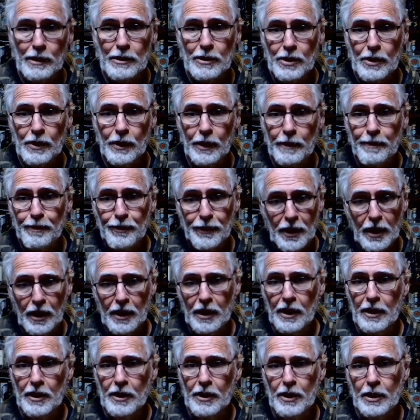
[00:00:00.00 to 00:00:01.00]
screw it, I'll
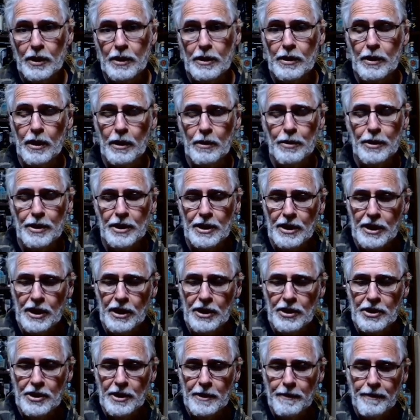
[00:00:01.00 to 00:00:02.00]
go to the
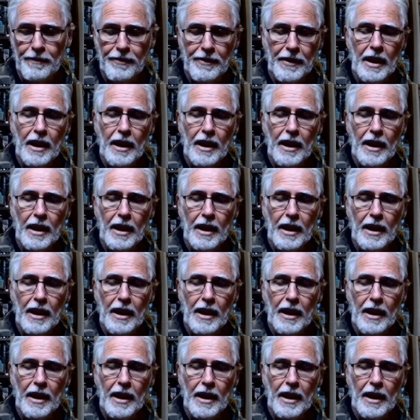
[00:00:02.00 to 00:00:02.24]
competition.